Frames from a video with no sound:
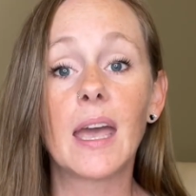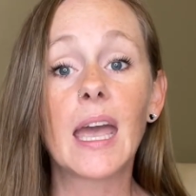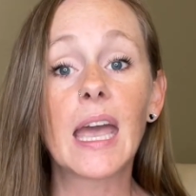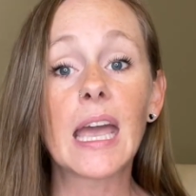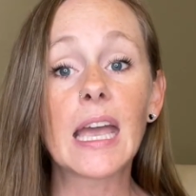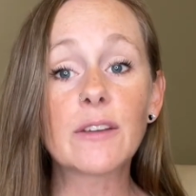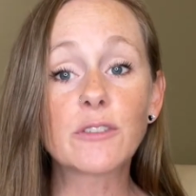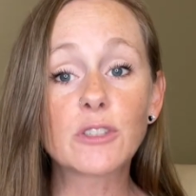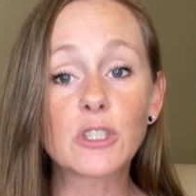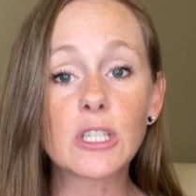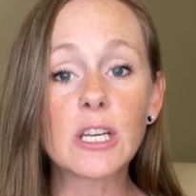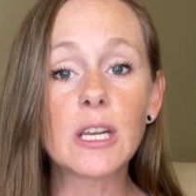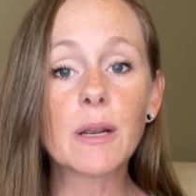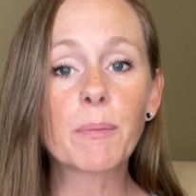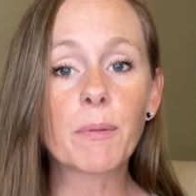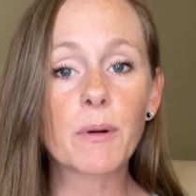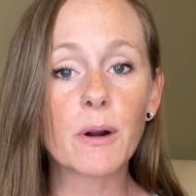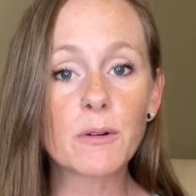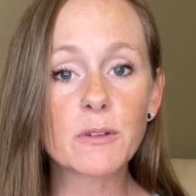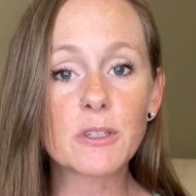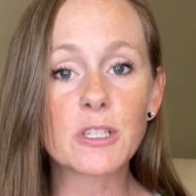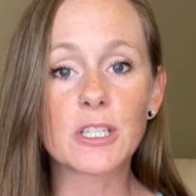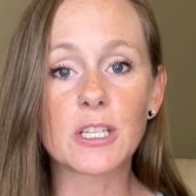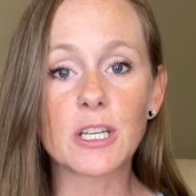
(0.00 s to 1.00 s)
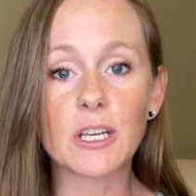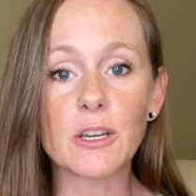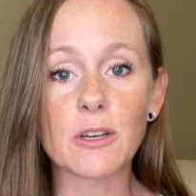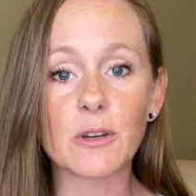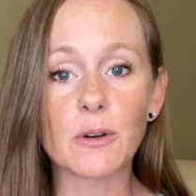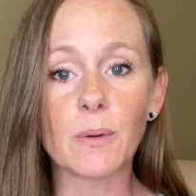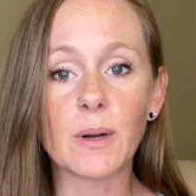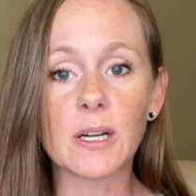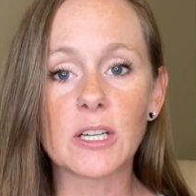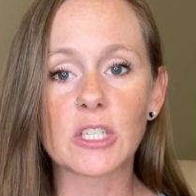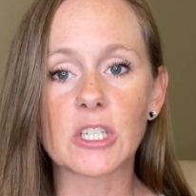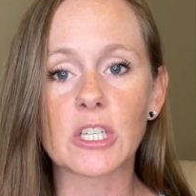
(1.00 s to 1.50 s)
If she approached
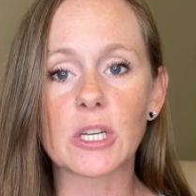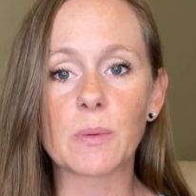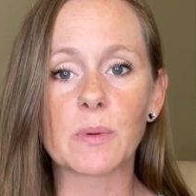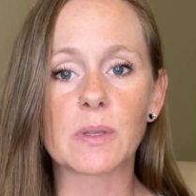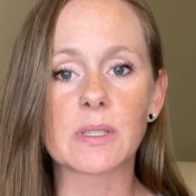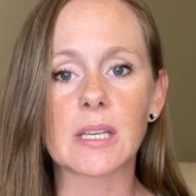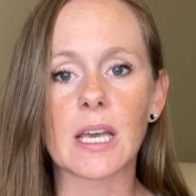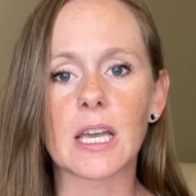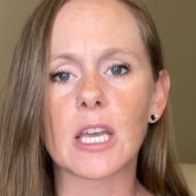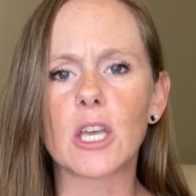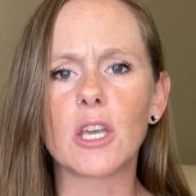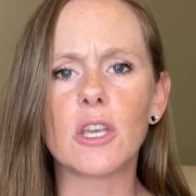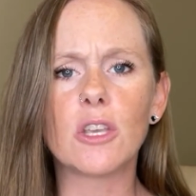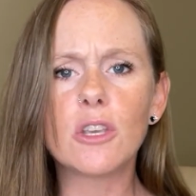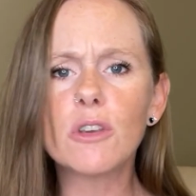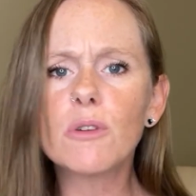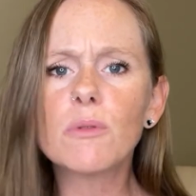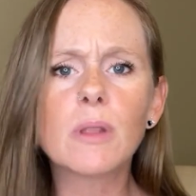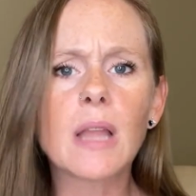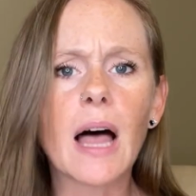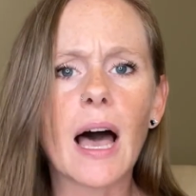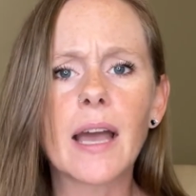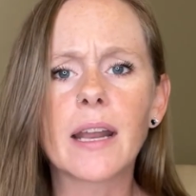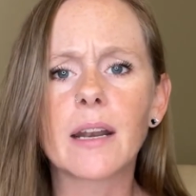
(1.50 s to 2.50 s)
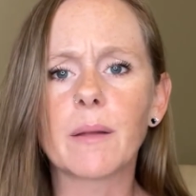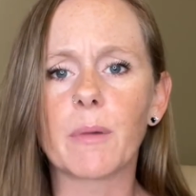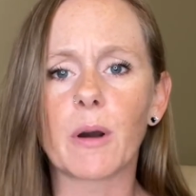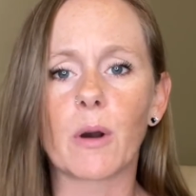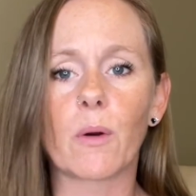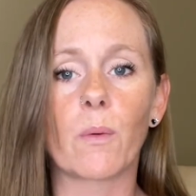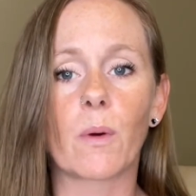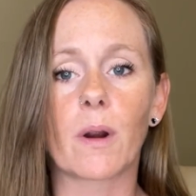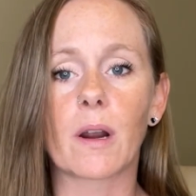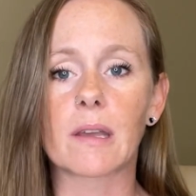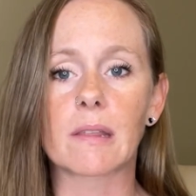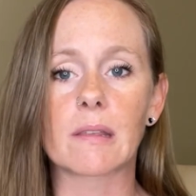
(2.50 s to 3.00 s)
you and she was like, you lied
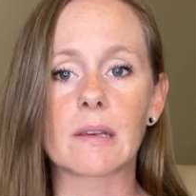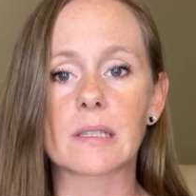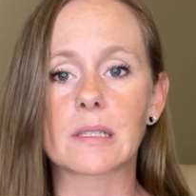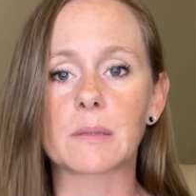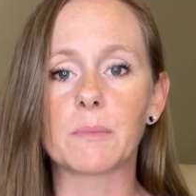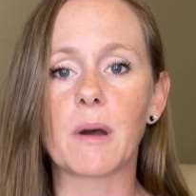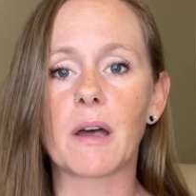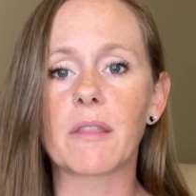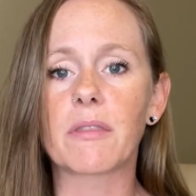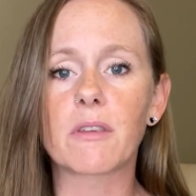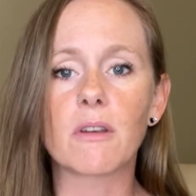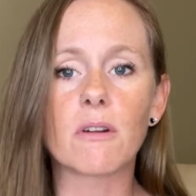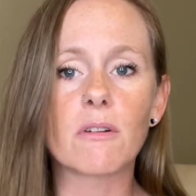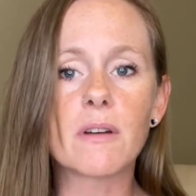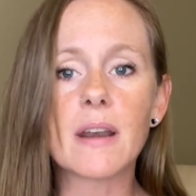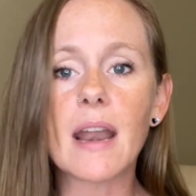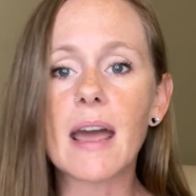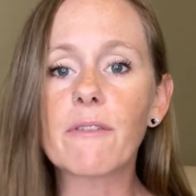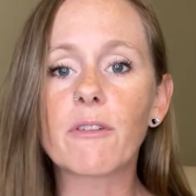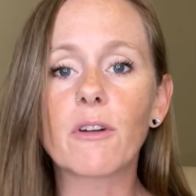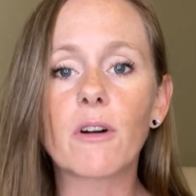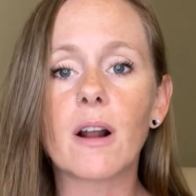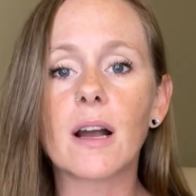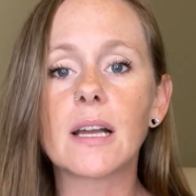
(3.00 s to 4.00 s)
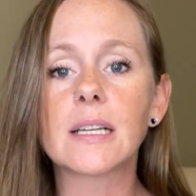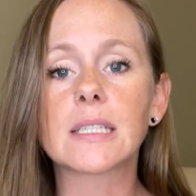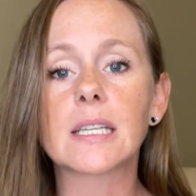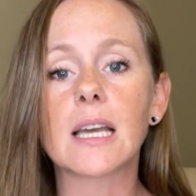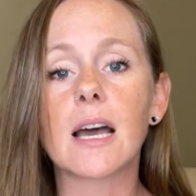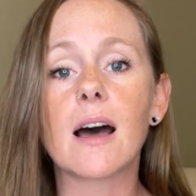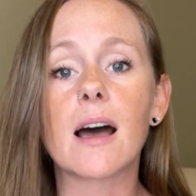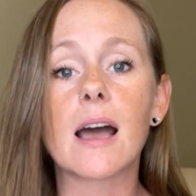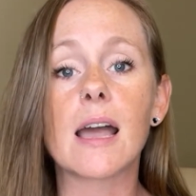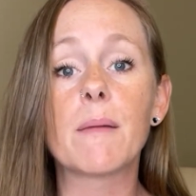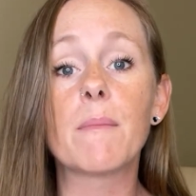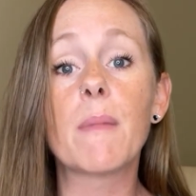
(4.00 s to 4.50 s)
about work this month, you're never on
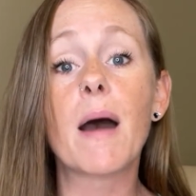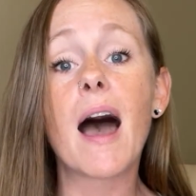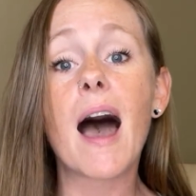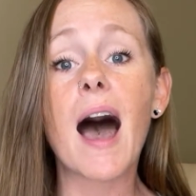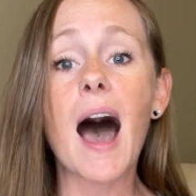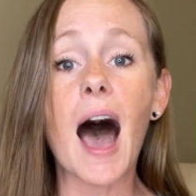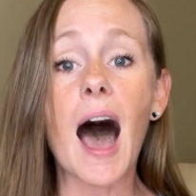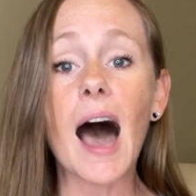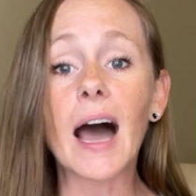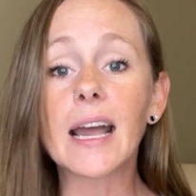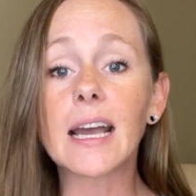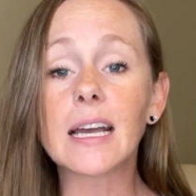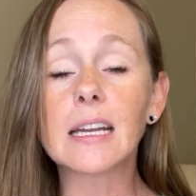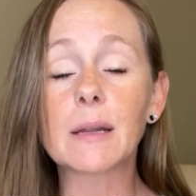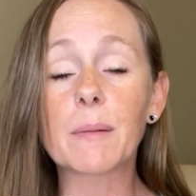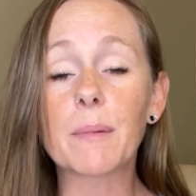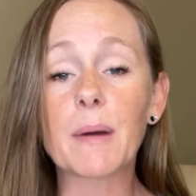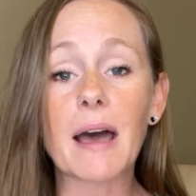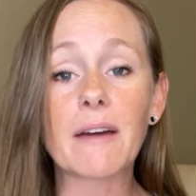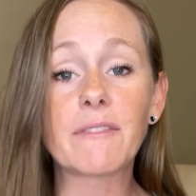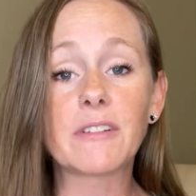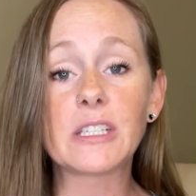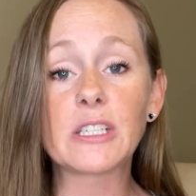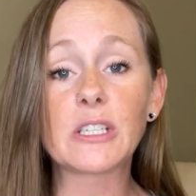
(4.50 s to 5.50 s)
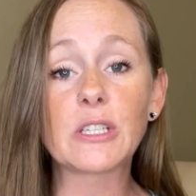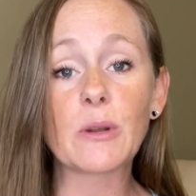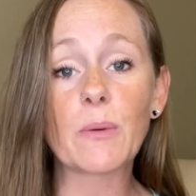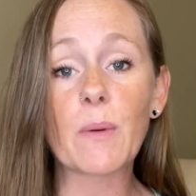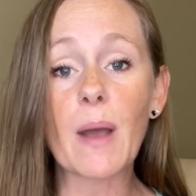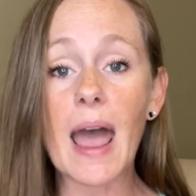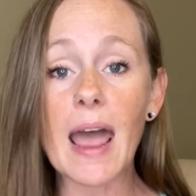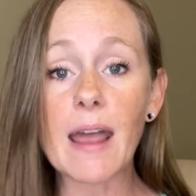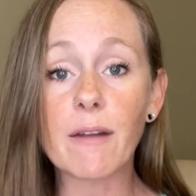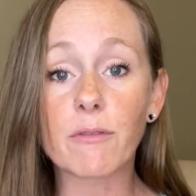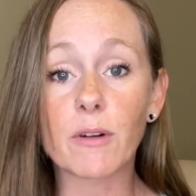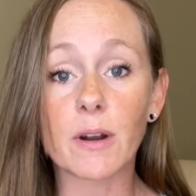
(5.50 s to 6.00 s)
time, I end up having to do
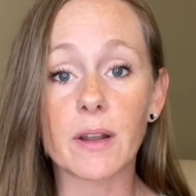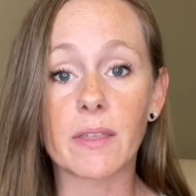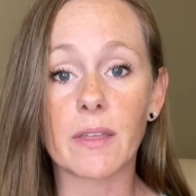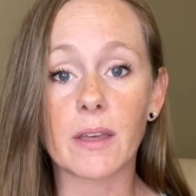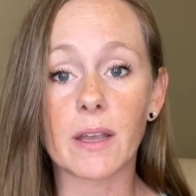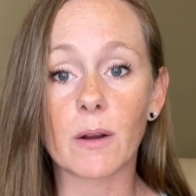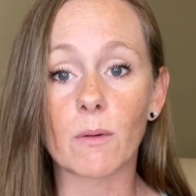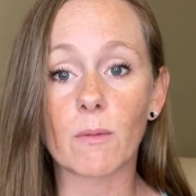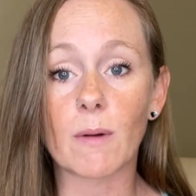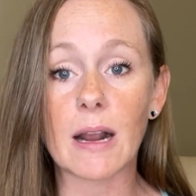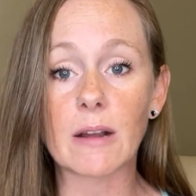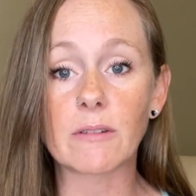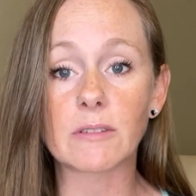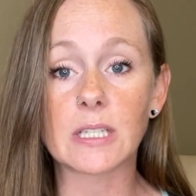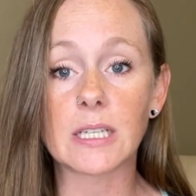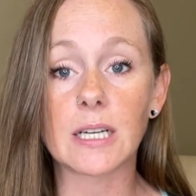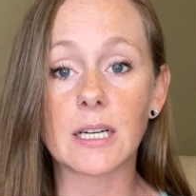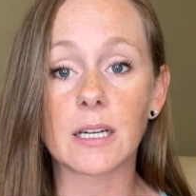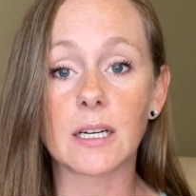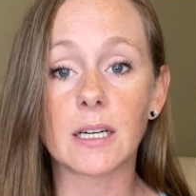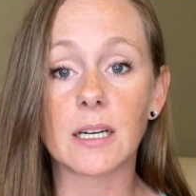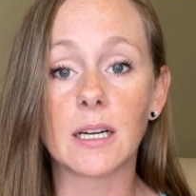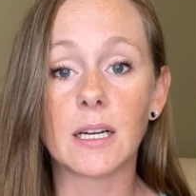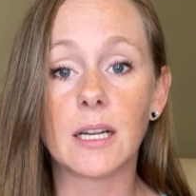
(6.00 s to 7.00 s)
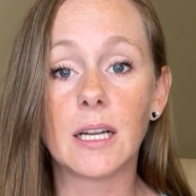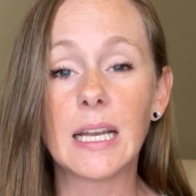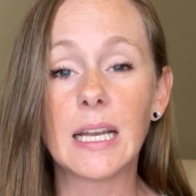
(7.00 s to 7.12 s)
everything around here.